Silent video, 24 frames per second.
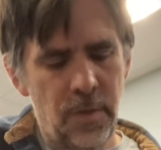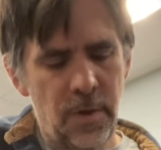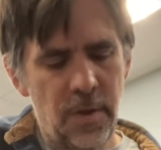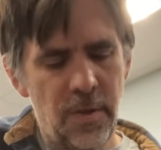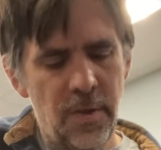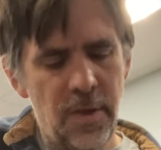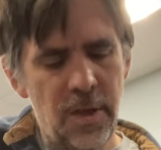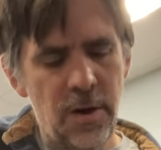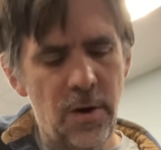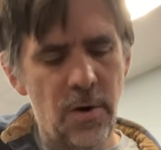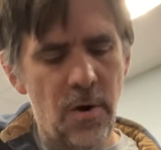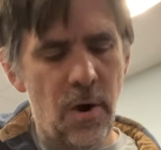
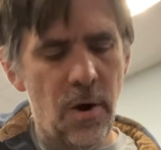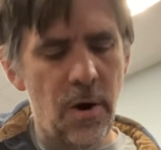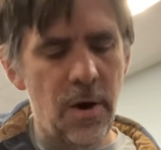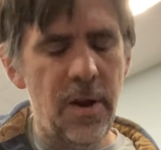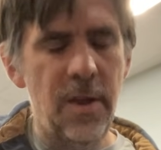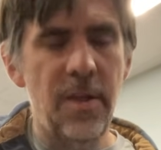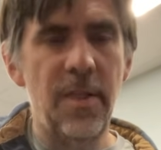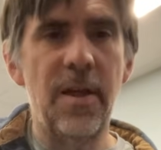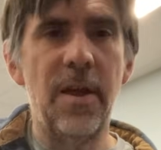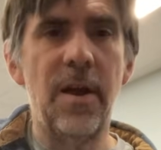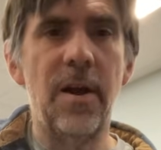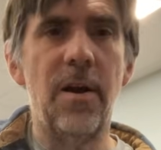then you're
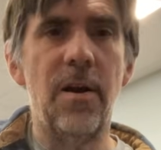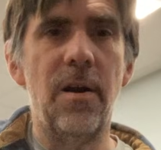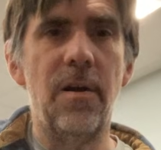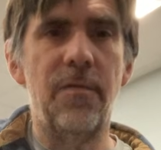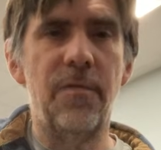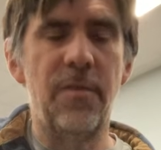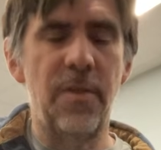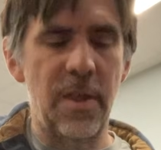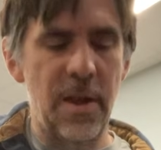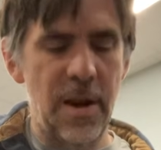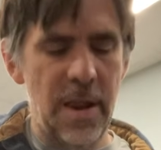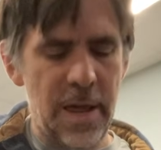already there
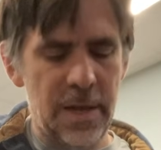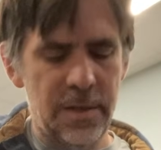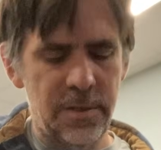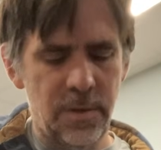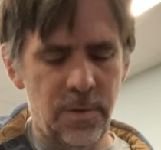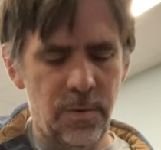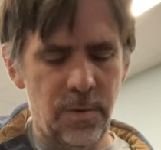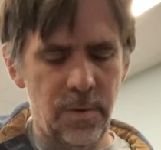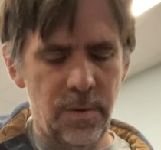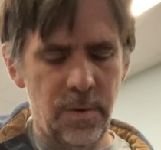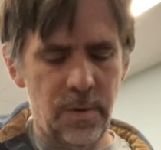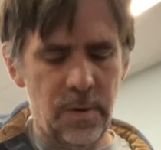for the next
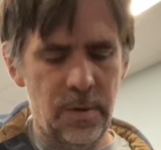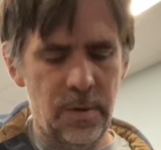chord,